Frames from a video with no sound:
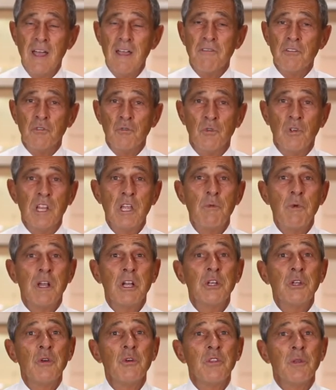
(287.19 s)
If you really
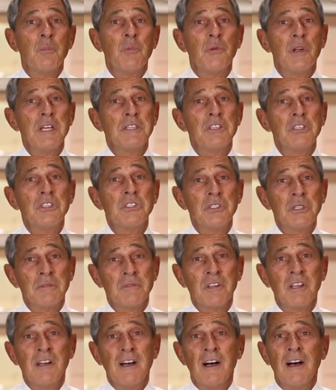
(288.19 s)
want to know the presence
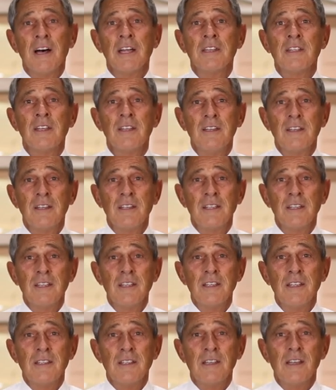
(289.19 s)
of God,
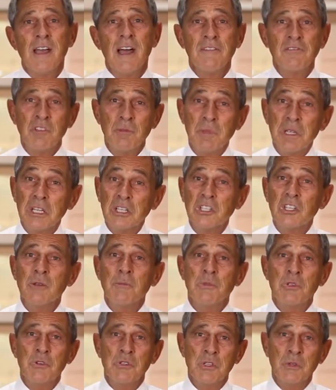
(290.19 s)
you have to be in
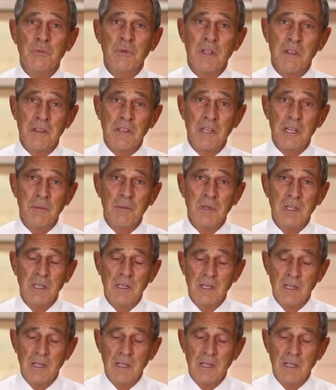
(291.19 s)
communion with him.